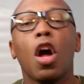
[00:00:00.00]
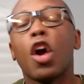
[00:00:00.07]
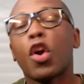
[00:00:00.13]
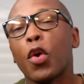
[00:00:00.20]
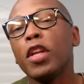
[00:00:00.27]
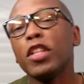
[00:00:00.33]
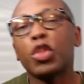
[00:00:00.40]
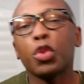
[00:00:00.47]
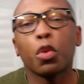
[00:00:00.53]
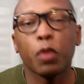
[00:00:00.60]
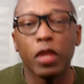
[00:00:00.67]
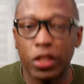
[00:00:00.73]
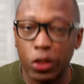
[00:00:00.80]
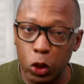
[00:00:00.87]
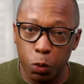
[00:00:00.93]
According to a
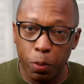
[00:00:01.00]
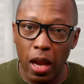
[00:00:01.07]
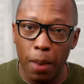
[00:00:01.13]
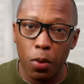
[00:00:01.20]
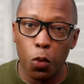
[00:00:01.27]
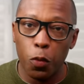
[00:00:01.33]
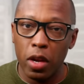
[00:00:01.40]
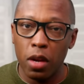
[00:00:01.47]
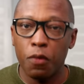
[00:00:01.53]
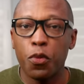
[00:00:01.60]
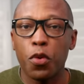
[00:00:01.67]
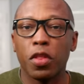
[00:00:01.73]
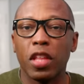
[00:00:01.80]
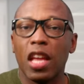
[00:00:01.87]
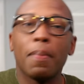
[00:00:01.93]
research paper written
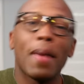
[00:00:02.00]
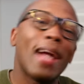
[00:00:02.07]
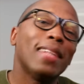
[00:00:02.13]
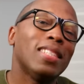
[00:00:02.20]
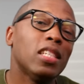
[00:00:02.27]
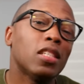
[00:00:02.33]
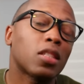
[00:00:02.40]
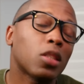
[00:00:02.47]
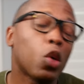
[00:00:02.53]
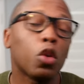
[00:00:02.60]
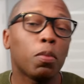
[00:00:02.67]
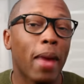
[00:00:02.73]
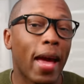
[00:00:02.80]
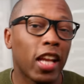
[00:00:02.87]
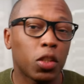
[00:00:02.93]
for the M I T
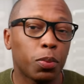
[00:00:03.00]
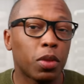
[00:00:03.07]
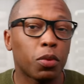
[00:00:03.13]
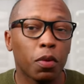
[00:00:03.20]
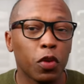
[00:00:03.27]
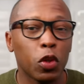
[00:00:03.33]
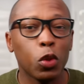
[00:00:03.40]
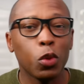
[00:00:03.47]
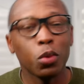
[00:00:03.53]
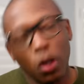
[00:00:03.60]
Sloan Management Review,